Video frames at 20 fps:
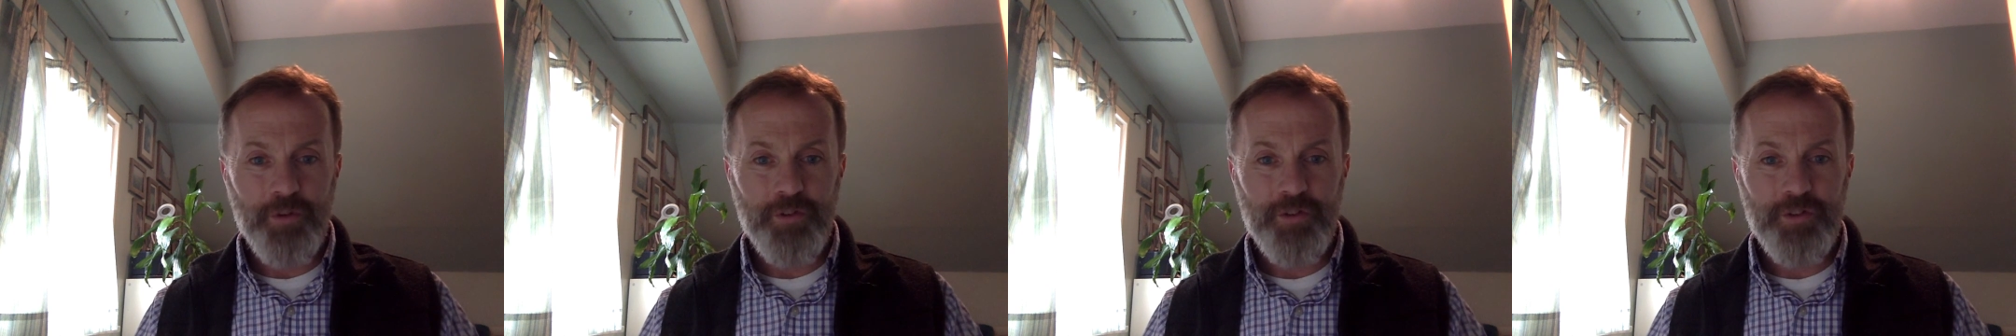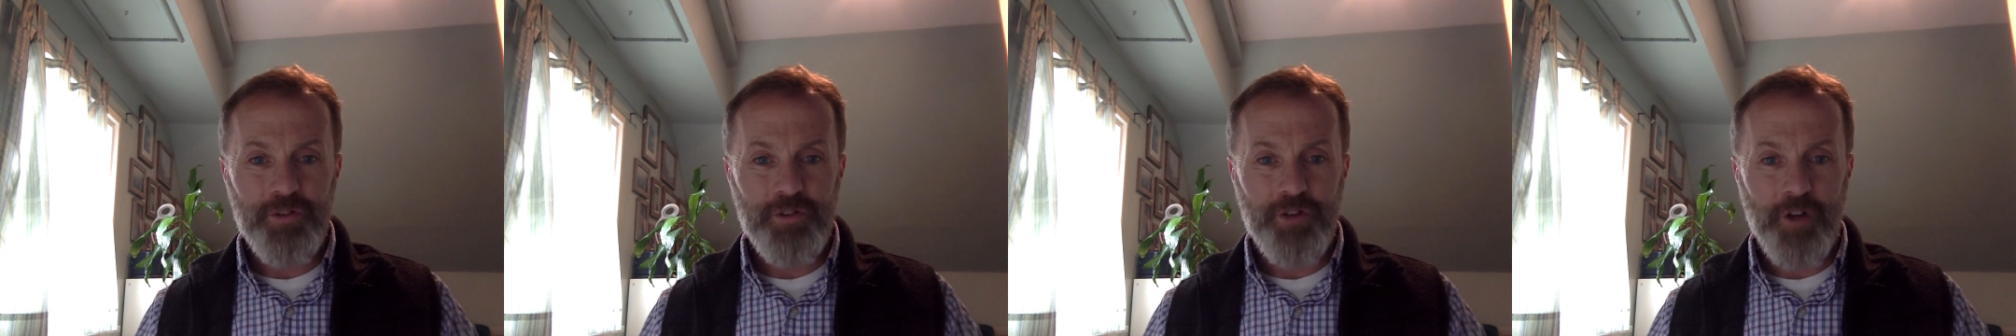
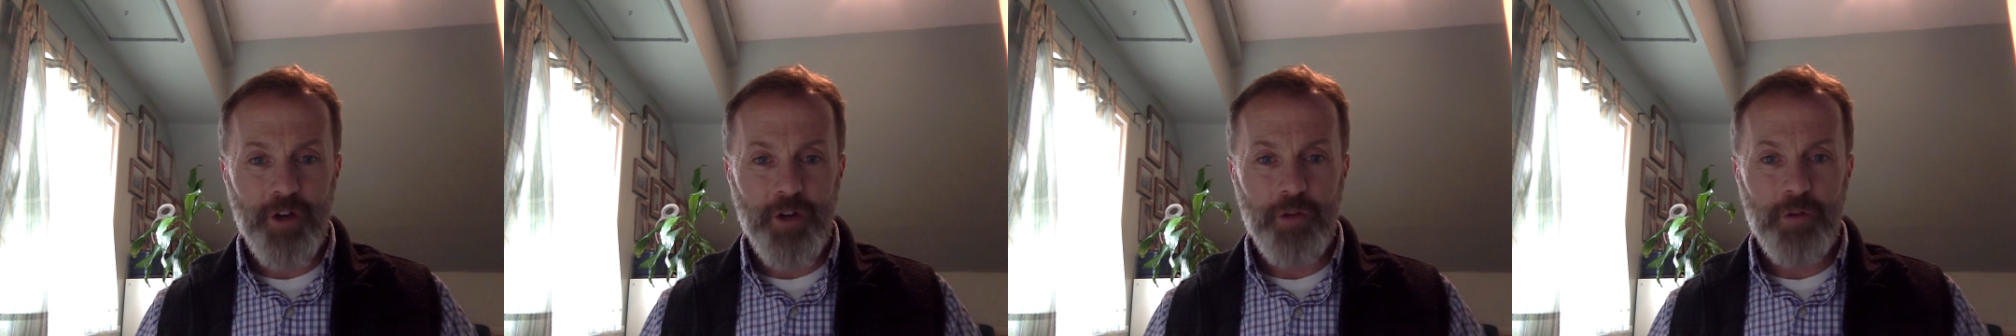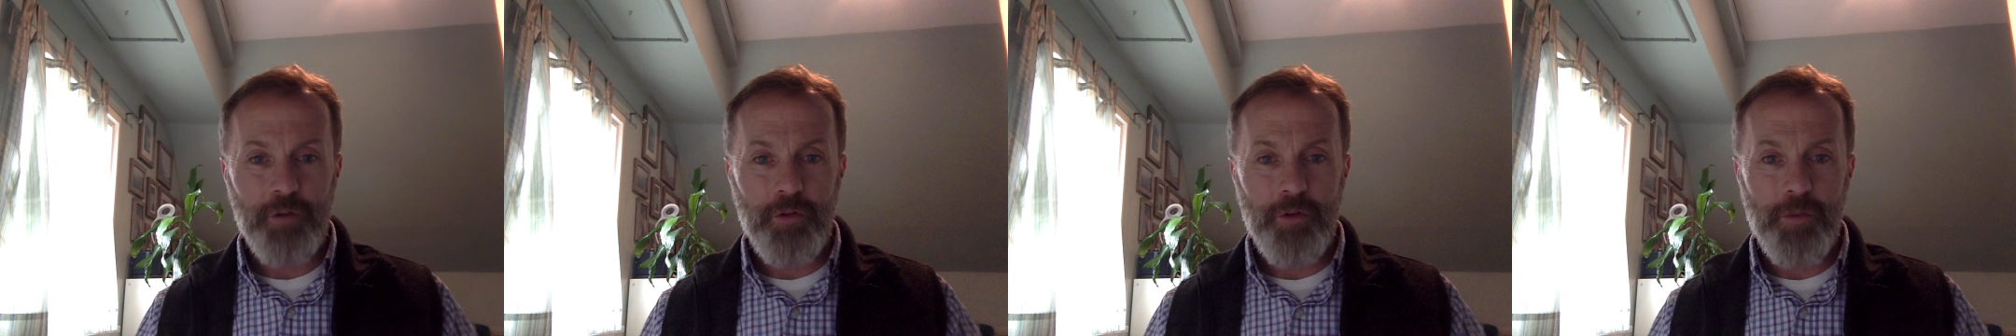to
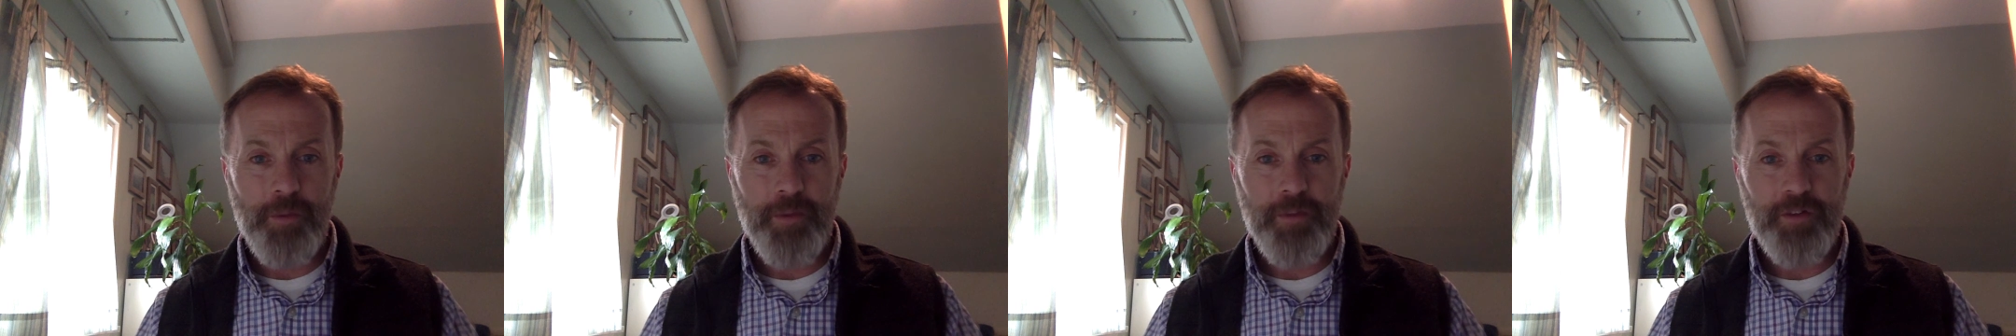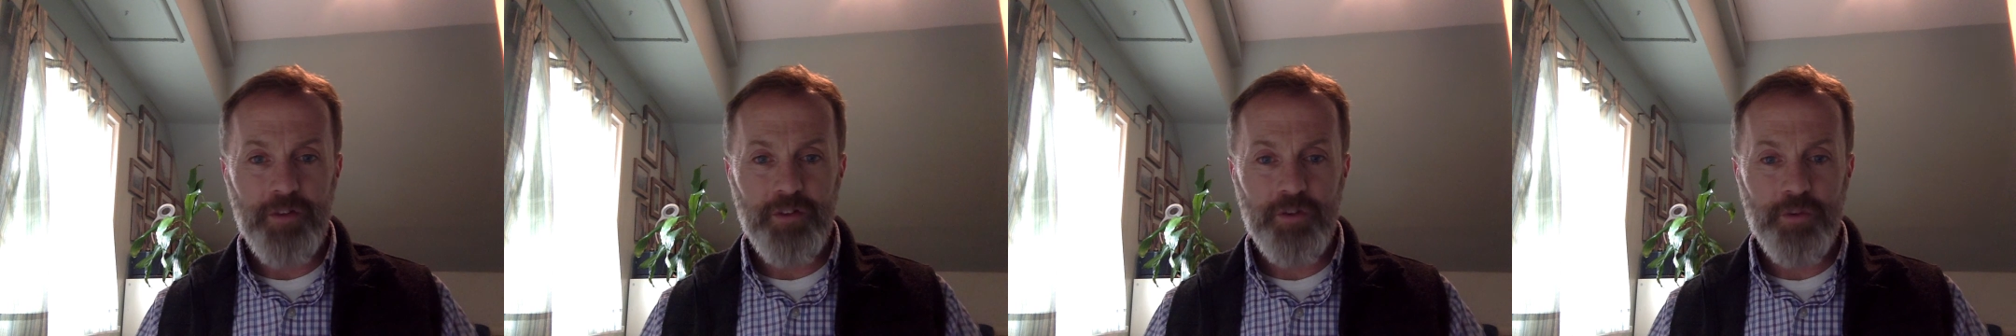talking with you
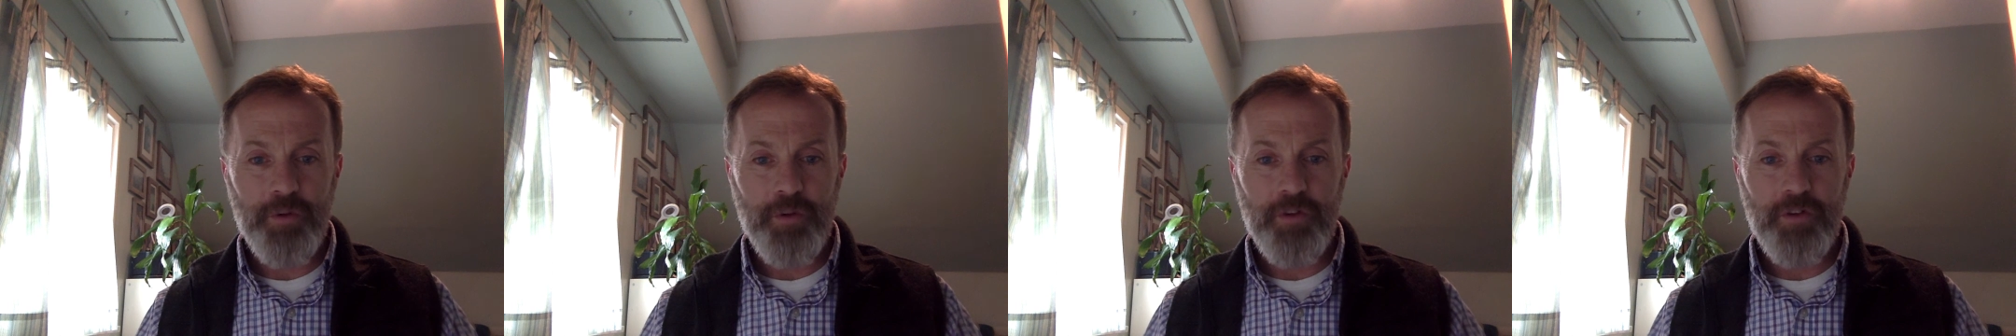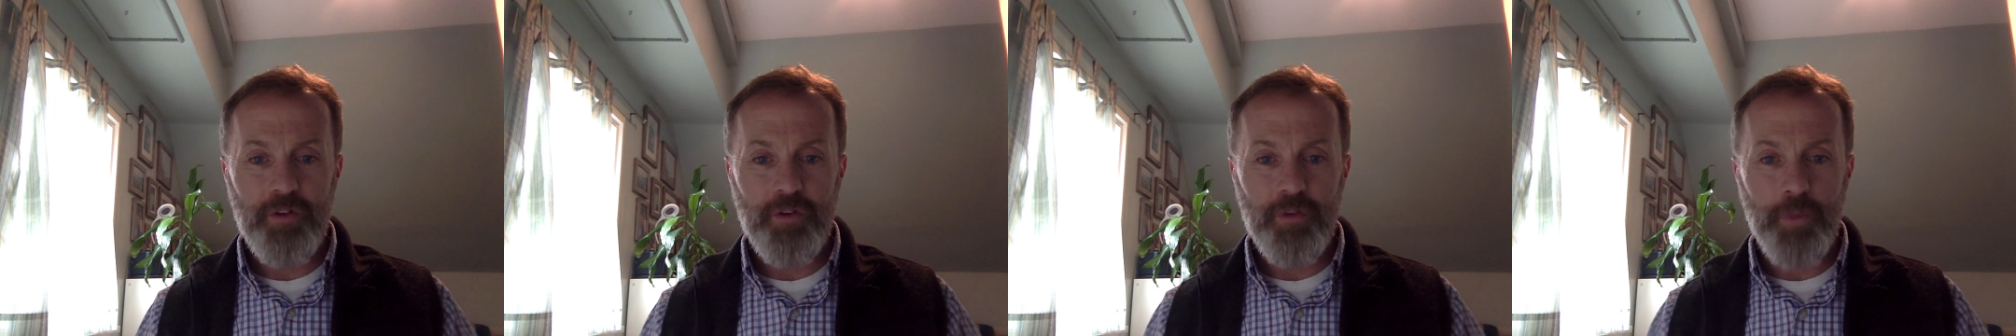about these
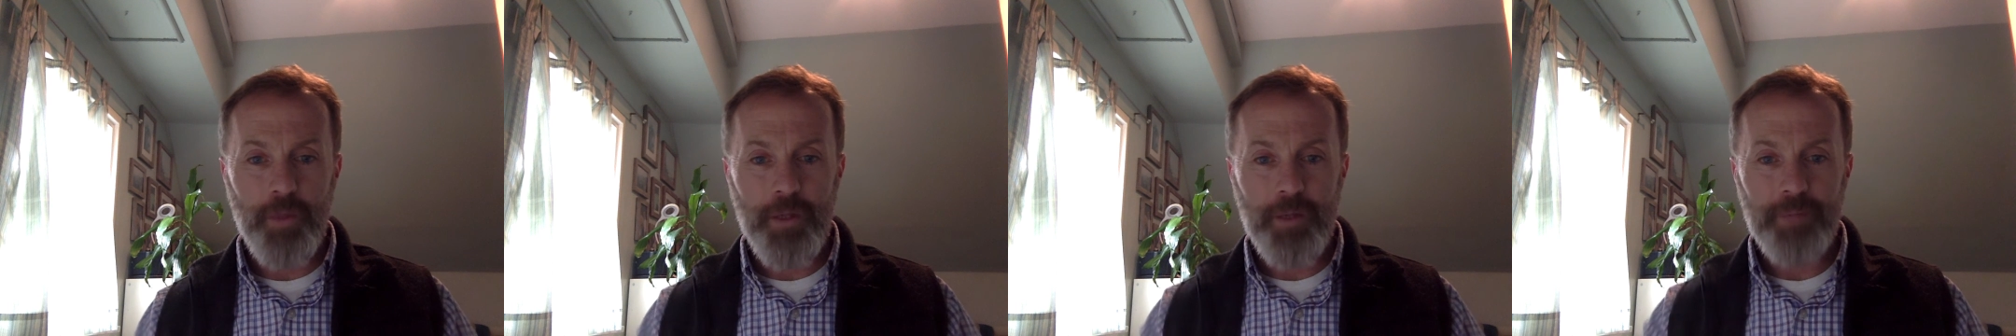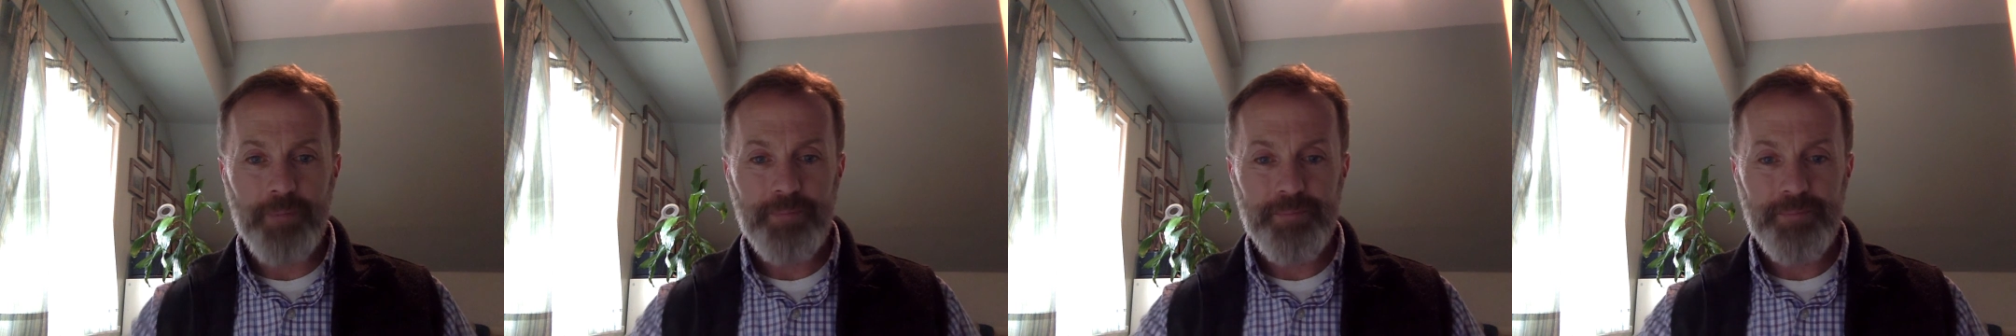stories this week.